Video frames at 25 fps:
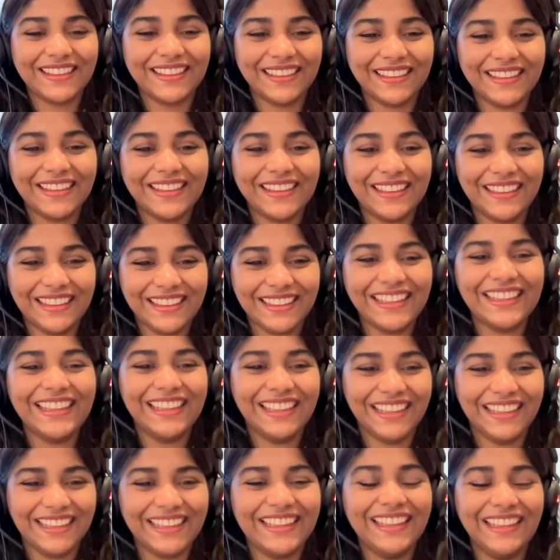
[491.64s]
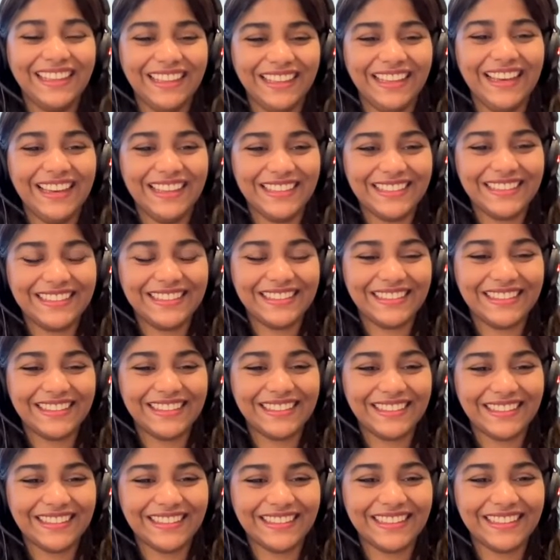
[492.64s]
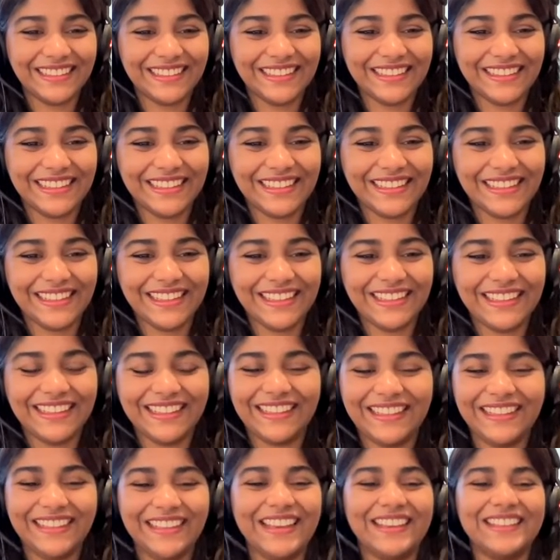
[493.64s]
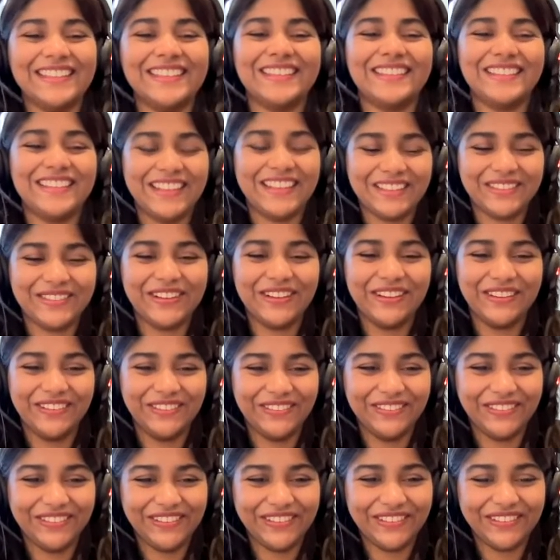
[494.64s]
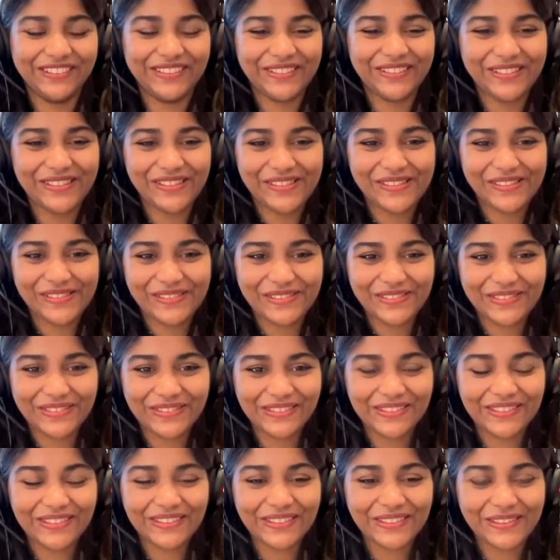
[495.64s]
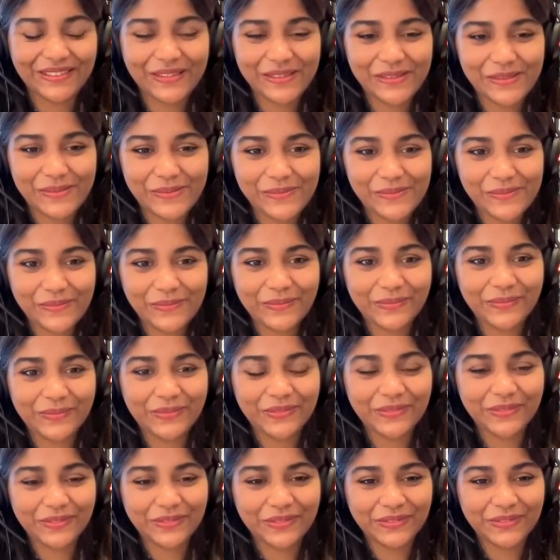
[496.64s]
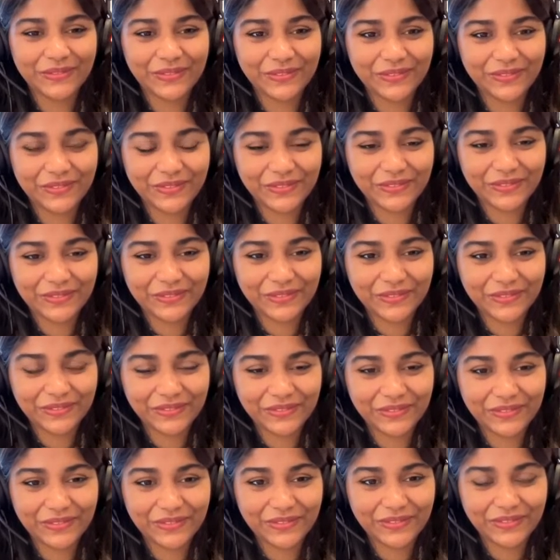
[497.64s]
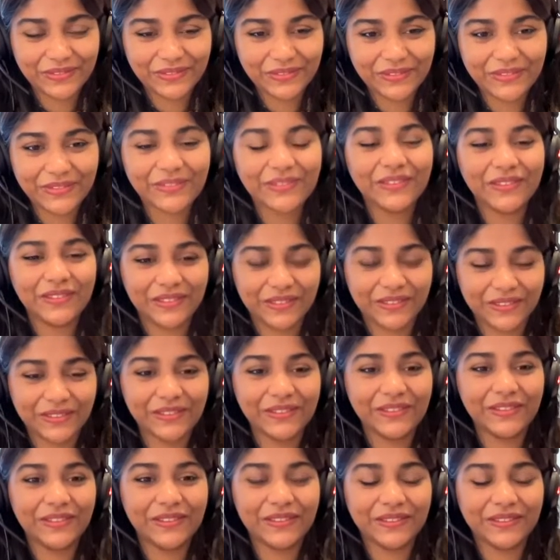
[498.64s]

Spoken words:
No words are spoken by the person on screen.